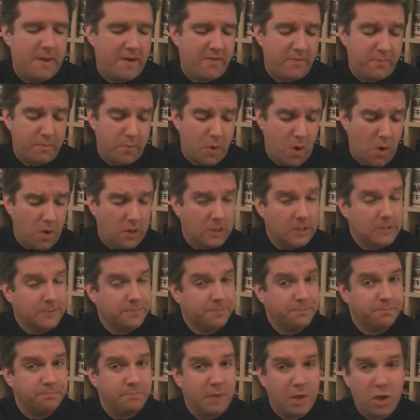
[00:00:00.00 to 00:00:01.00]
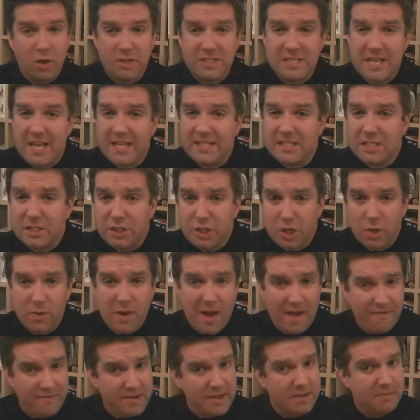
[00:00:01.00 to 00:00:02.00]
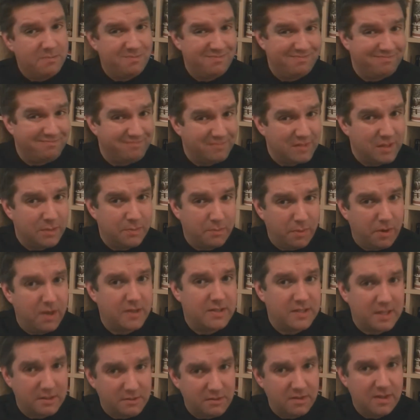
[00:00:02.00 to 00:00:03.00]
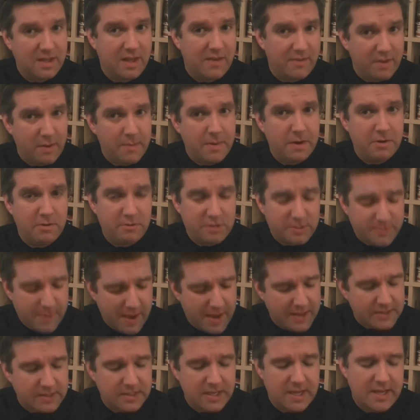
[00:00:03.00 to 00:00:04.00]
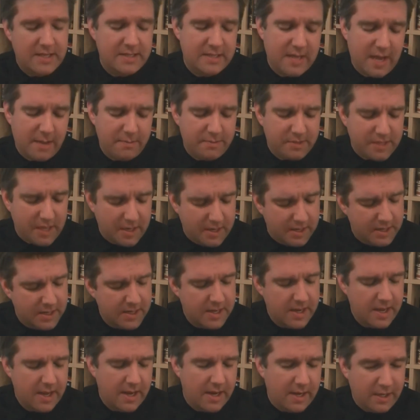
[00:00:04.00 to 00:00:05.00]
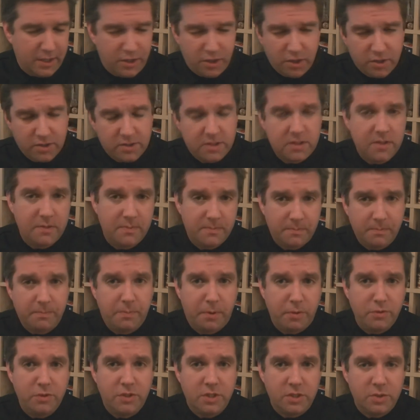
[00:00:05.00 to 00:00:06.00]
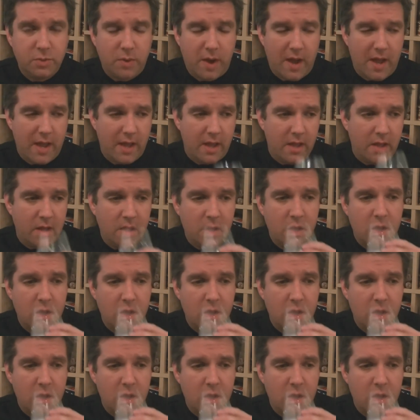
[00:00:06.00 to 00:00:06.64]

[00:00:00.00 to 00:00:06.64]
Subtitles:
back for more because it isn't too heavy. But I said, give it a bit of respect. It is 9% and it does punch its weight.